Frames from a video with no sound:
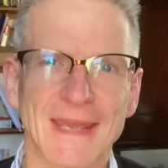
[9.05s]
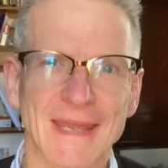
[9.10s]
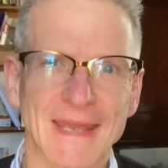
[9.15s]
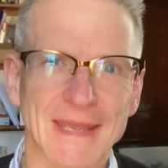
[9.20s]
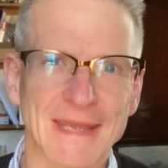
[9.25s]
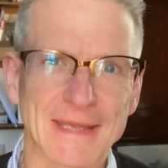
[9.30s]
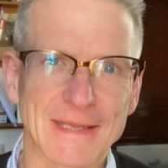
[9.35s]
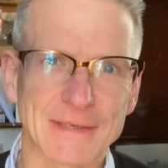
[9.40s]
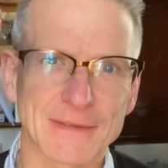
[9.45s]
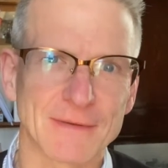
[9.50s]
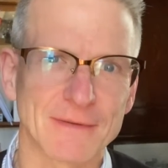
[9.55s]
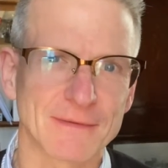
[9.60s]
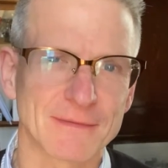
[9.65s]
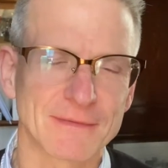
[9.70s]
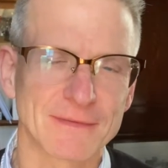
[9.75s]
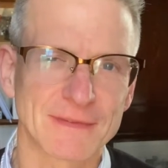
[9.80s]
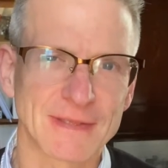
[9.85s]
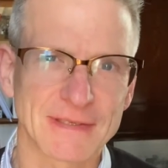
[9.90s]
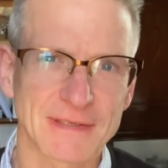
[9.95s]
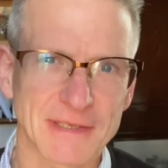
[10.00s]
And the
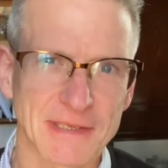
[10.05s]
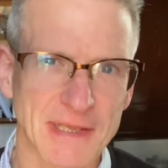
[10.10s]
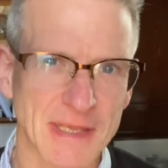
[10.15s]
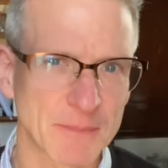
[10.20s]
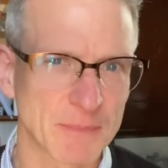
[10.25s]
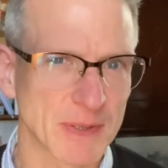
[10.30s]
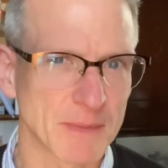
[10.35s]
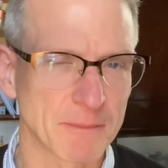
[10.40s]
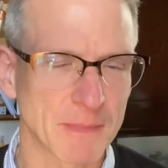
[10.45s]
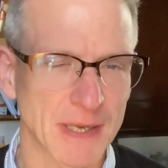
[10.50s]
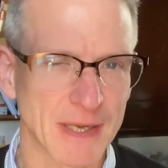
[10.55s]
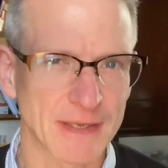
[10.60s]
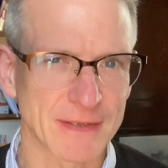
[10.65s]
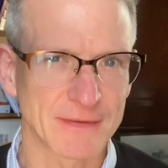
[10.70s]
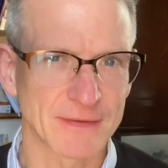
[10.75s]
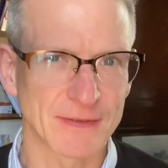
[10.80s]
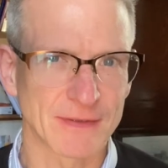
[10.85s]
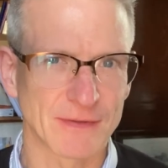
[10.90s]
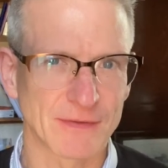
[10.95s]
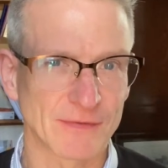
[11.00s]
thing to keep in mind
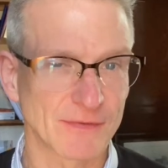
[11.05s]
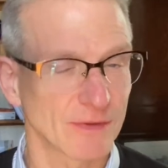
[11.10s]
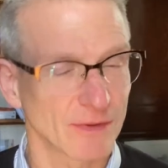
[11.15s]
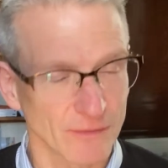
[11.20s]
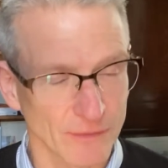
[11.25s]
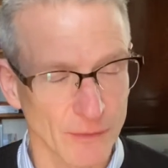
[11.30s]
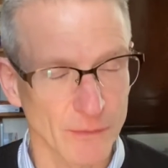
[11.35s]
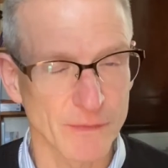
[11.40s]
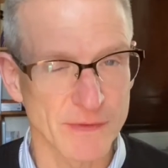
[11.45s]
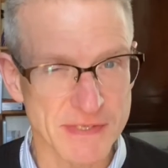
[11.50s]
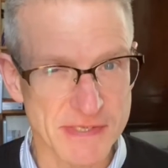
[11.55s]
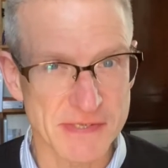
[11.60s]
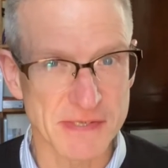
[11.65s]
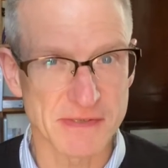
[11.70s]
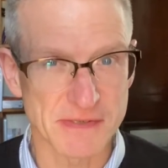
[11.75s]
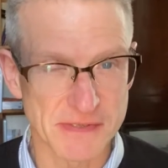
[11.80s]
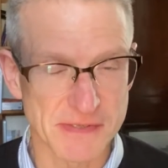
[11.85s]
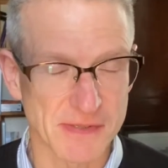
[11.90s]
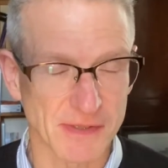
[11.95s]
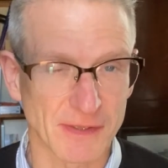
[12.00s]
is, although this
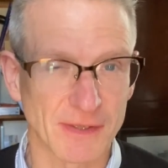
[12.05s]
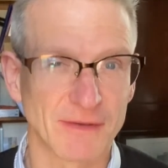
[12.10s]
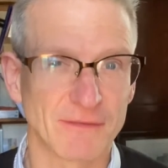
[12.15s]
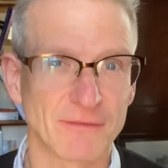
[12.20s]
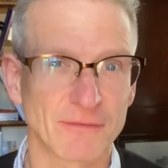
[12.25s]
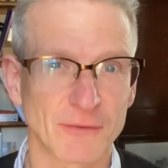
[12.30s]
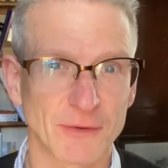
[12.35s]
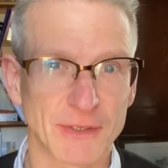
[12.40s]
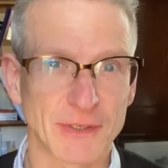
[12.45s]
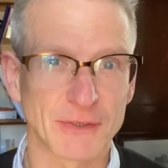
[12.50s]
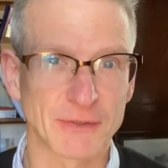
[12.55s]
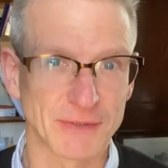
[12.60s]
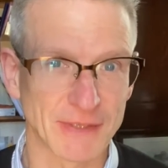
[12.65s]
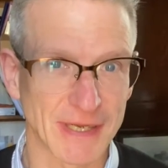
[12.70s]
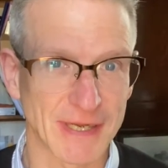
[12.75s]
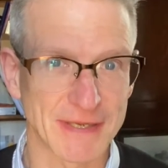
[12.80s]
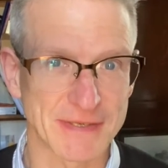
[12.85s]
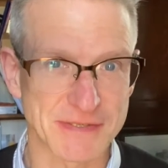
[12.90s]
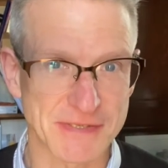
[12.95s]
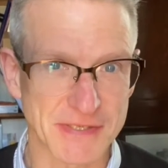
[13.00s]
is the live free or
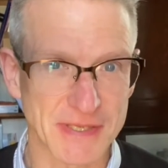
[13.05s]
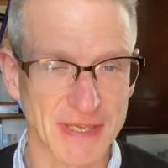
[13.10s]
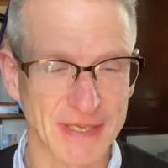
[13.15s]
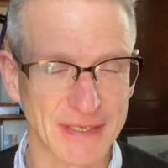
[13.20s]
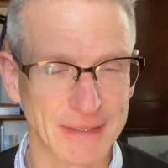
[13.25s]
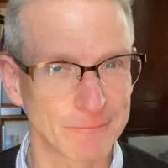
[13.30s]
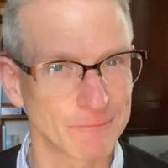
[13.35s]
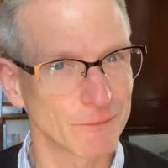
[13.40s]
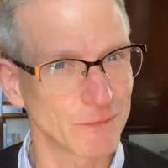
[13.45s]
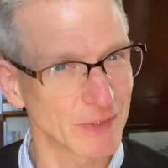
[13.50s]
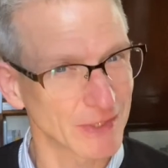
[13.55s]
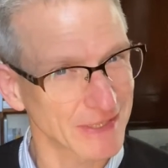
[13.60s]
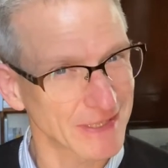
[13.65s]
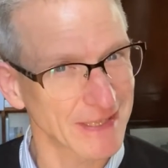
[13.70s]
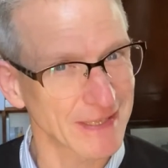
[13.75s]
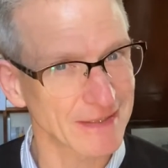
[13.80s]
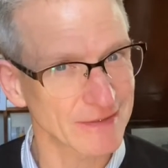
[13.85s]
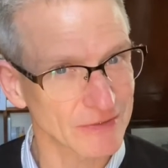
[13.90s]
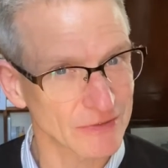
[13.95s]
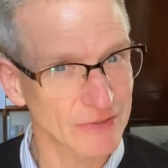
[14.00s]
die state, you
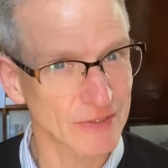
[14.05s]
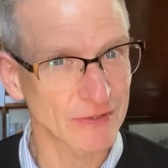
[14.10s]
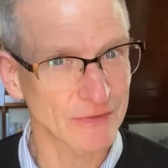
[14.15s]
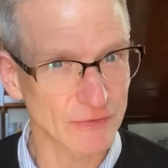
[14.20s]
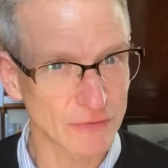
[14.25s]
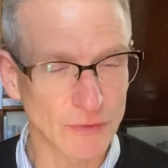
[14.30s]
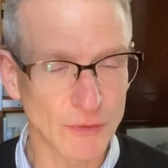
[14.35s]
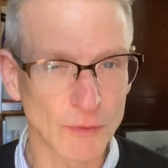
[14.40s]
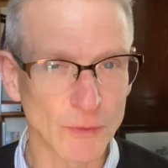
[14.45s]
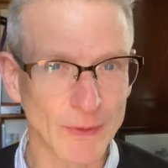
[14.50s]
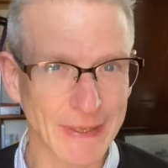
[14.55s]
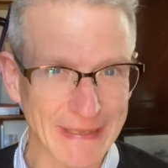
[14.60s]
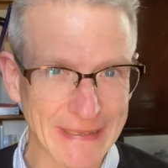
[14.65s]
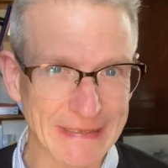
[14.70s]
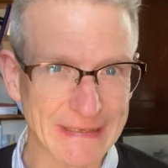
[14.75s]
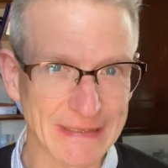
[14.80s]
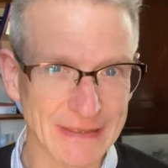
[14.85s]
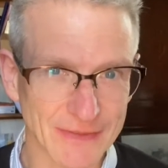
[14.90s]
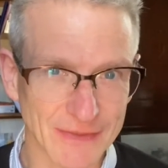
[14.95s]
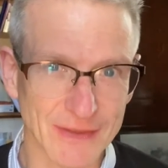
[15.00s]
can't just do
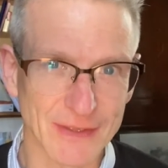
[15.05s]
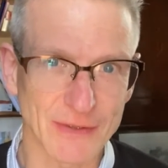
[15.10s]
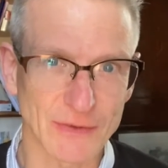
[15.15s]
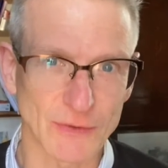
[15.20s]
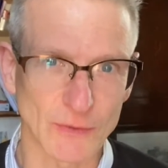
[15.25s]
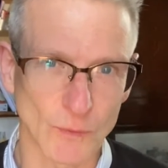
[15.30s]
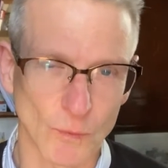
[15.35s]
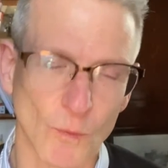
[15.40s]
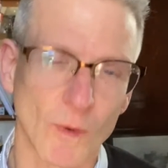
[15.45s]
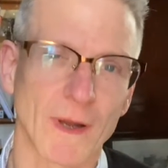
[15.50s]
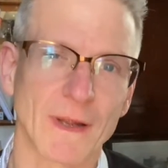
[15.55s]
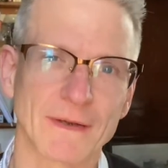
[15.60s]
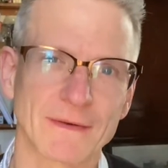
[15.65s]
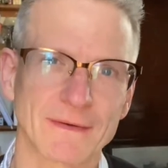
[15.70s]
anything you want.